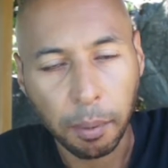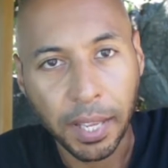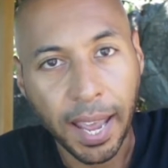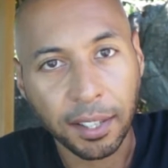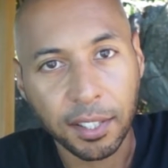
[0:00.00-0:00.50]

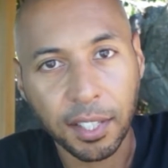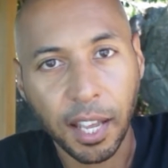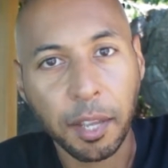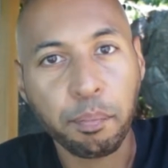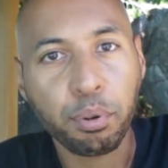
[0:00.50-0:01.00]
get
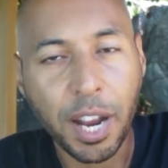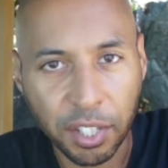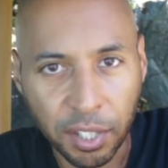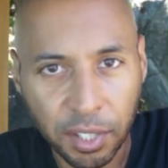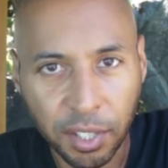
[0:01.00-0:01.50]
a
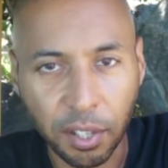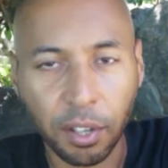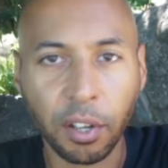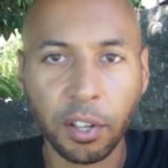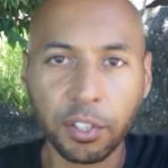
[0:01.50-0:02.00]
present, a
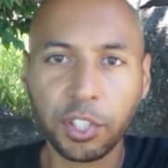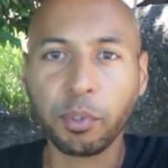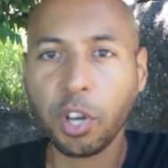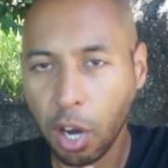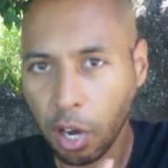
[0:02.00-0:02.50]

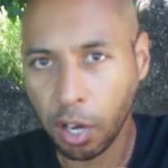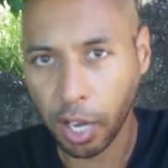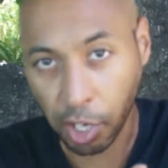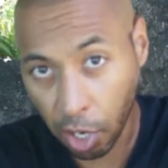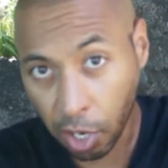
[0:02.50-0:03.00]

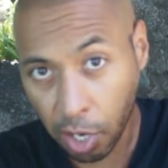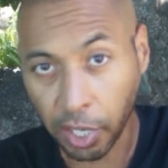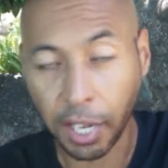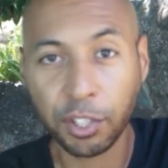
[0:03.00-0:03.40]
card and